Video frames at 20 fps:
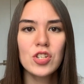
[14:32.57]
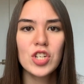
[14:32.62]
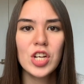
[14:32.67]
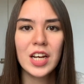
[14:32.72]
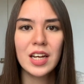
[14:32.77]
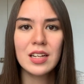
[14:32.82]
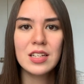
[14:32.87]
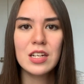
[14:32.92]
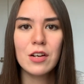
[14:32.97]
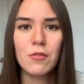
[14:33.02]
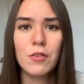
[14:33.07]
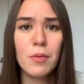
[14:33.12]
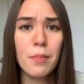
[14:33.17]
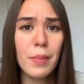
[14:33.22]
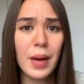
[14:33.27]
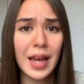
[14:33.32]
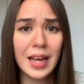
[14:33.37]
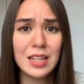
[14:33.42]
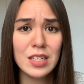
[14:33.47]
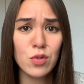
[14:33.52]
Check different
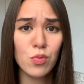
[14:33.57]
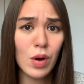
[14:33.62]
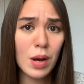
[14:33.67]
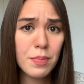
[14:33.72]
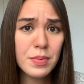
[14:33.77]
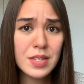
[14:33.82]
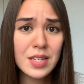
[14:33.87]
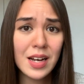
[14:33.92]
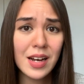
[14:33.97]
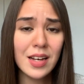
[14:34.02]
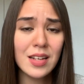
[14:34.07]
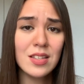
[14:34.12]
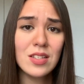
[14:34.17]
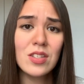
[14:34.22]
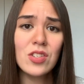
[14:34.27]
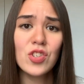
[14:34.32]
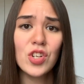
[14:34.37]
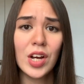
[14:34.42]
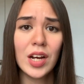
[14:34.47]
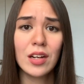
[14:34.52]
banks'
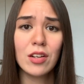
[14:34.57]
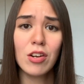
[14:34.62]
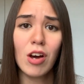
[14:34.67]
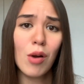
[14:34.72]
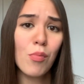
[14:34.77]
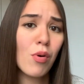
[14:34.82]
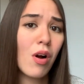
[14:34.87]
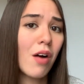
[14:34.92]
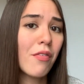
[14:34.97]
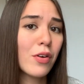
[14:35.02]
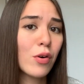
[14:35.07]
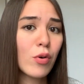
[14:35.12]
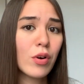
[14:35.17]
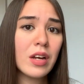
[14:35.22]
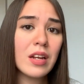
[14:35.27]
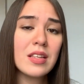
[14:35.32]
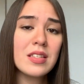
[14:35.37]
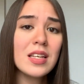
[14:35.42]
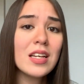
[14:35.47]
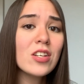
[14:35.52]
websites, check nonprofit
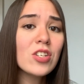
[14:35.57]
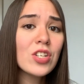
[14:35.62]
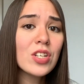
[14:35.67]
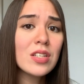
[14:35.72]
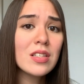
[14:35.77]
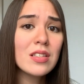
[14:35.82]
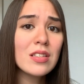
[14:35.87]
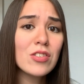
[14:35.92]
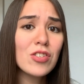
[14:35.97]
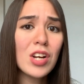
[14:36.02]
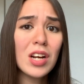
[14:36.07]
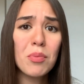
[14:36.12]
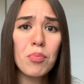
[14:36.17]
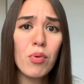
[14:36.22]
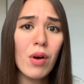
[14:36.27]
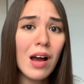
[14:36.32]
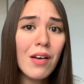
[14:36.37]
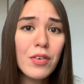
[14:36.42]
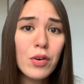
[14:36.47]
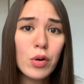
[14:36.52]
organizations, foundations, check
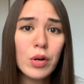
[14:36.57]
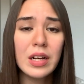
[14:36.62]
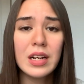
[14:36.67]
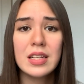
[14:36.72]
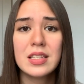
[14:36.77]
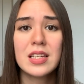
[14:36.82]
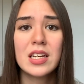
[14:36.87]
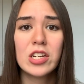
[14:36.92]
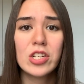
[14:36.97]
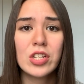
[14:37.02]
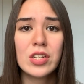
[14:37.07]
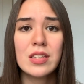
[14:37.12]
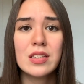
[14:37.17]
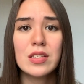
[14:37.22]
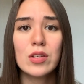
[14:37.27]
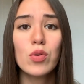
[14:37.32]
private organizations.